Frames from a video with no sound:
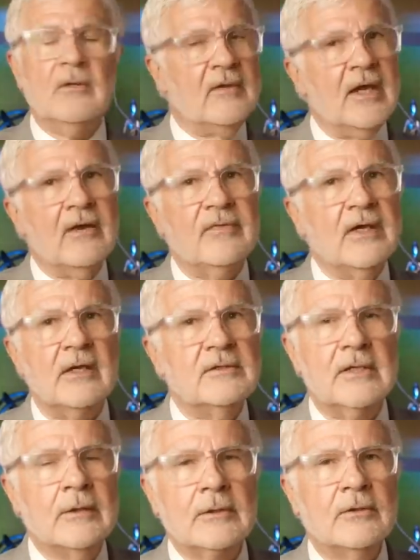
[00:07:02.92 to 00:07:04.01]
they have the
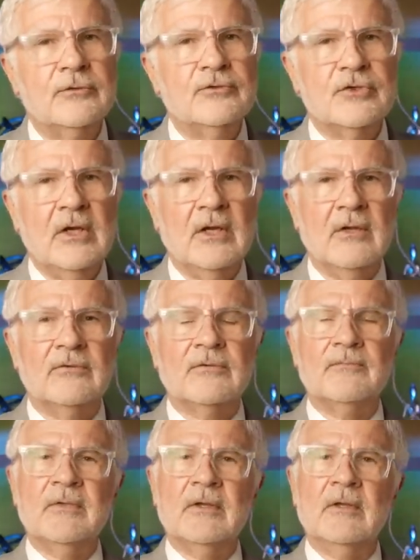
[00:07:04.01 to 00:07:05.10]
identical genes.
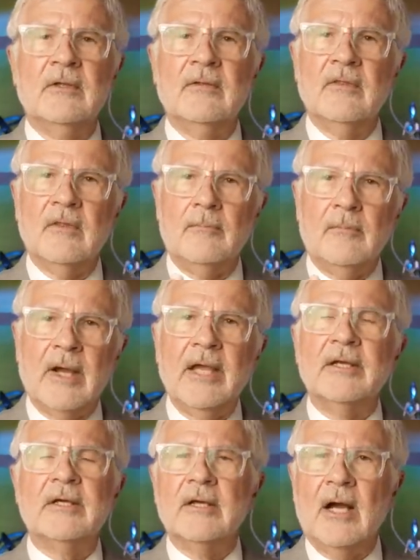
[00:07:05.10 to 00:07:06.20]
The
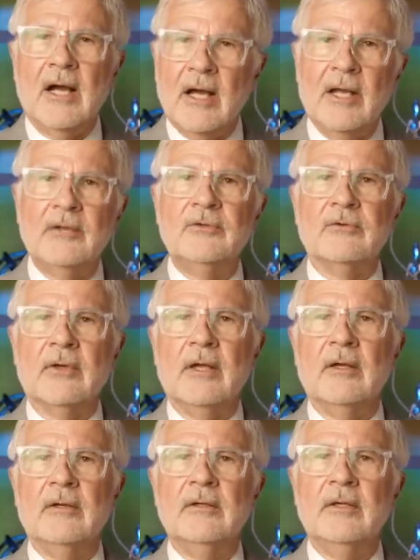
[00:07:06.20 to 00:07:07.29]

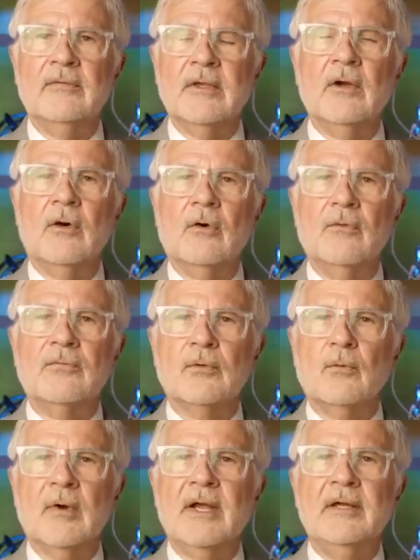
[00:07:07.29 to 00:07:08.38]
mitochondria in the
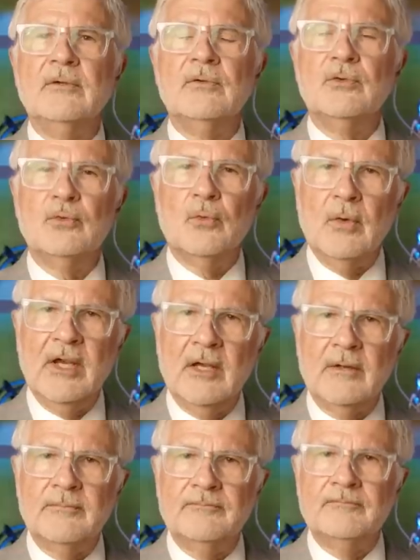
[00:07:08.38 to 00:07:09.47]
overweight
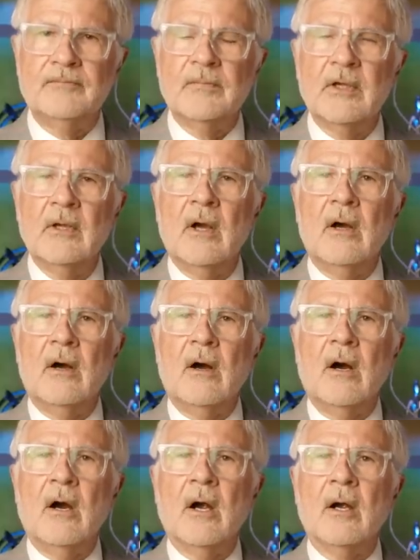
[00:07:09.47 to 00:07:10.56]
twin
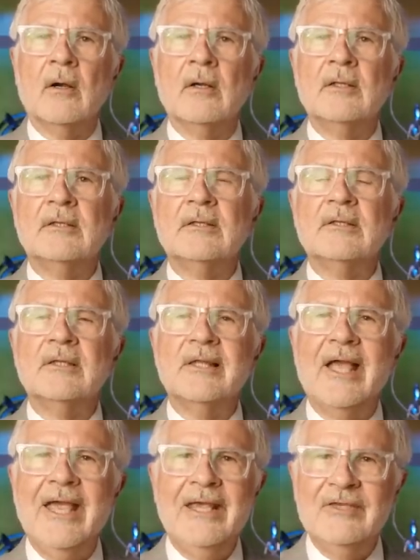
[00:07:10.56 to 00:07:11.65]
are
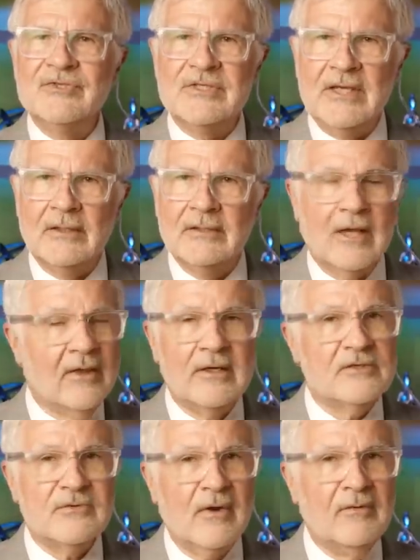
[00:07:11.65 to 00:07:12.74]
lazy. Now, that
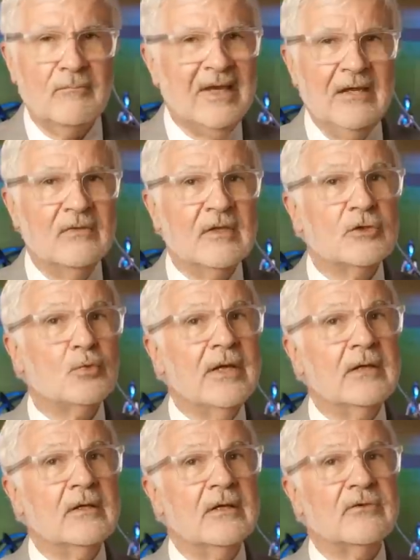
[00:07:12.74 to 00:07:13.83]
doesn't mean the
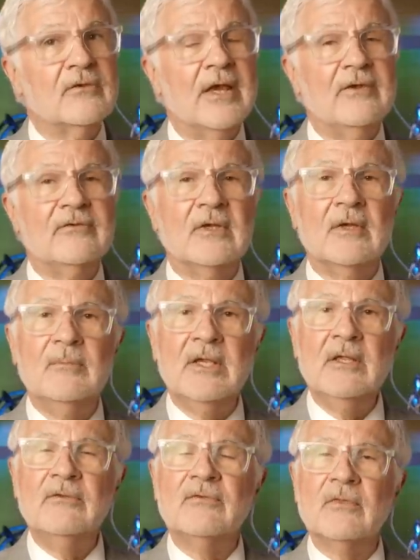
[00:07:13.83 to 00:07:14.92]
twin is lazy, it
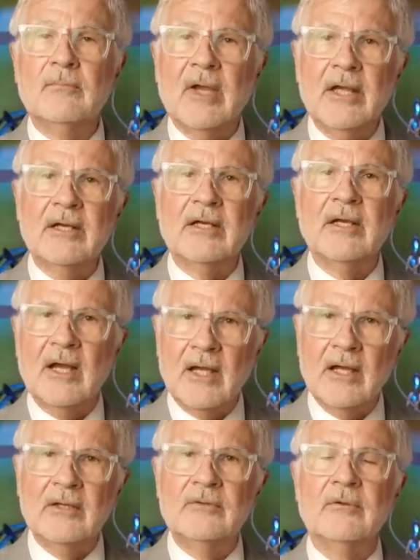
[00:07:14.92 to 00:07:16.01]
means the
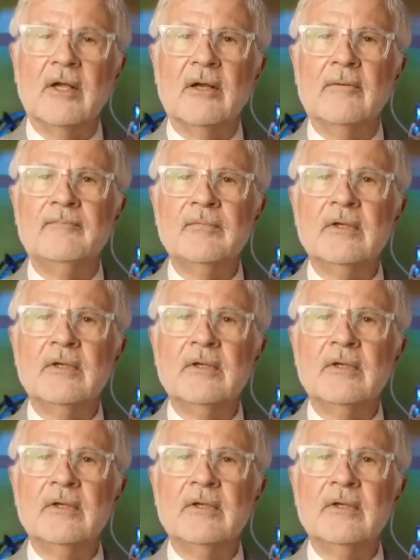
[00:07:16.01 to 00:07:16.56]
mitochondria